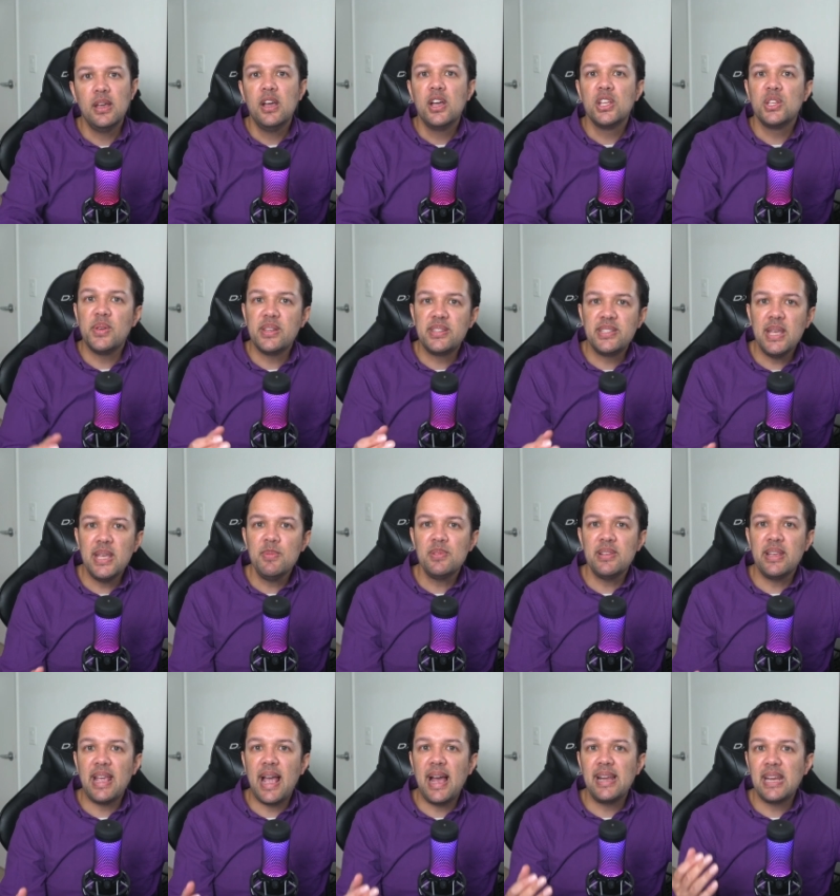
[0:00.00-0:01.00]
So it seems
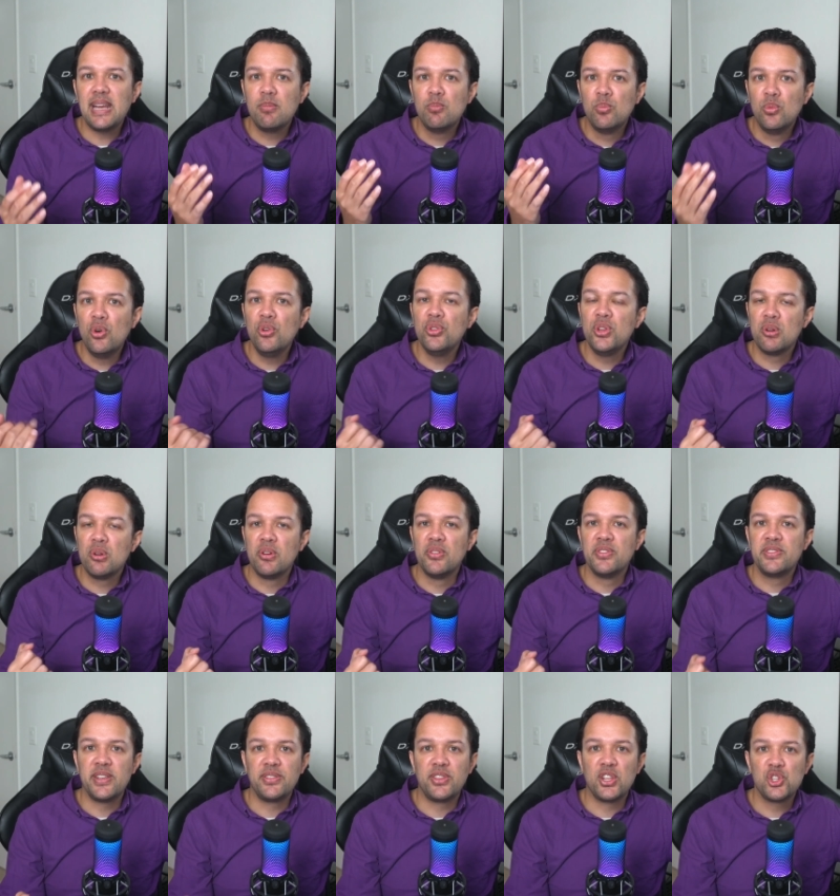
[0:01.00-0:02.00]
like adding more neurons
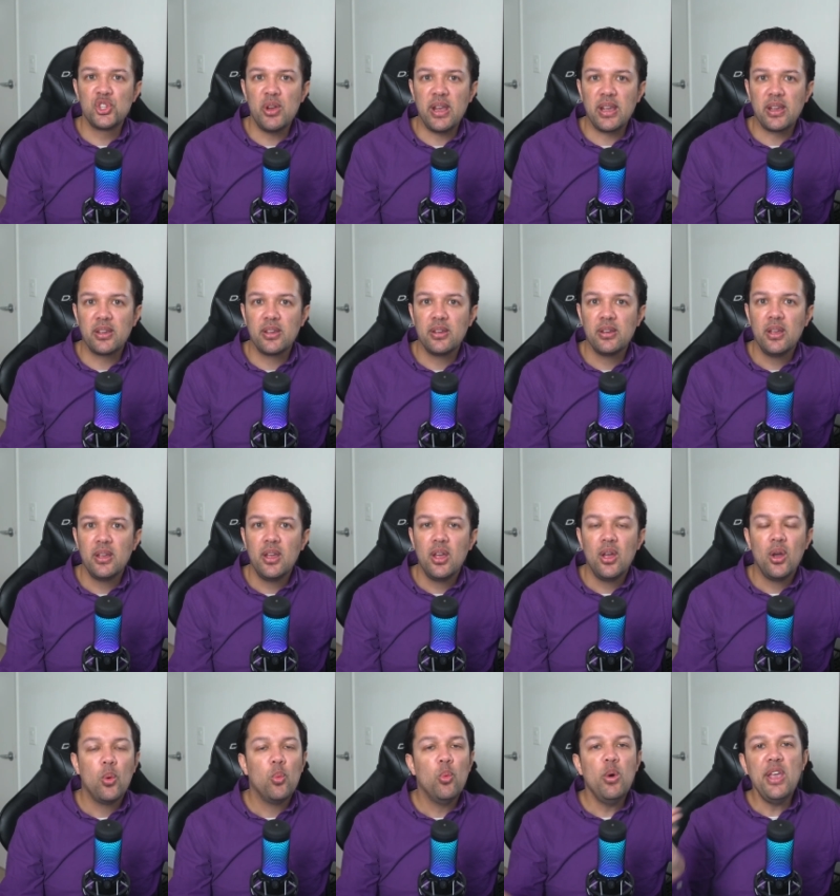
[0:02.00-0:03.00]
did the trick.
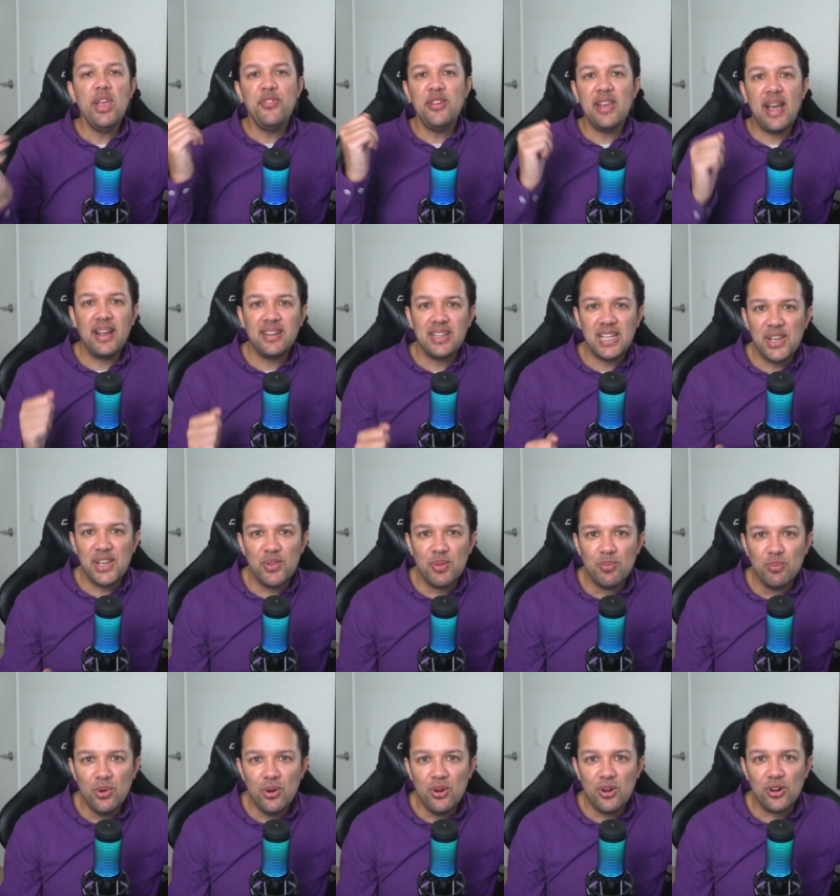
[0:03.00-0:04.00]
What if you add even
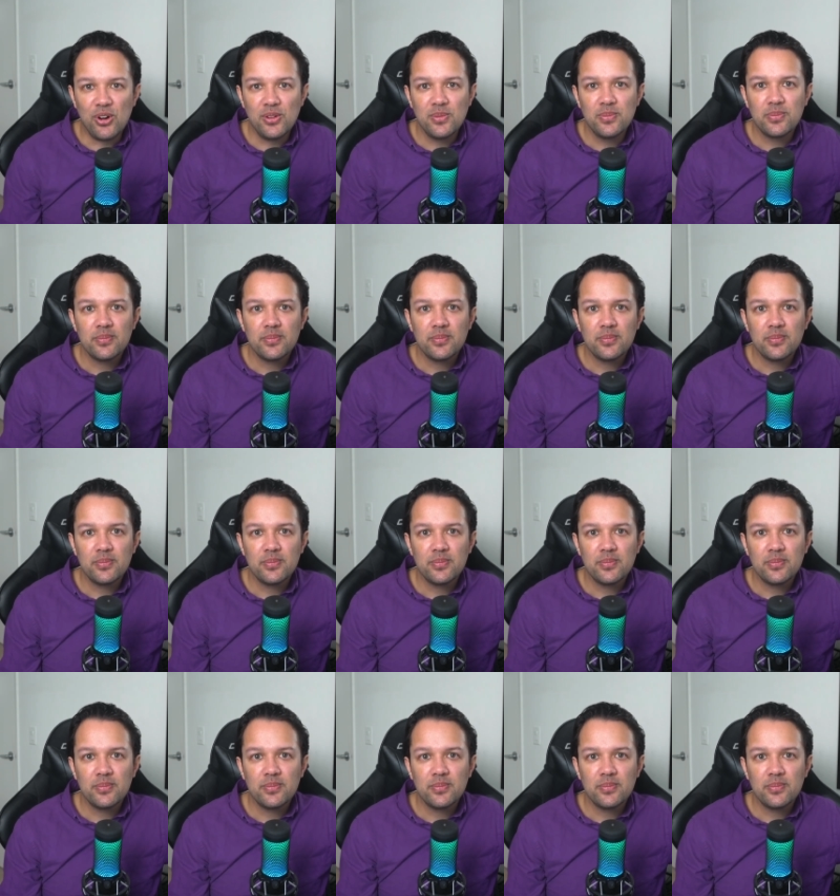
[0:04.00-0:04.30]
more?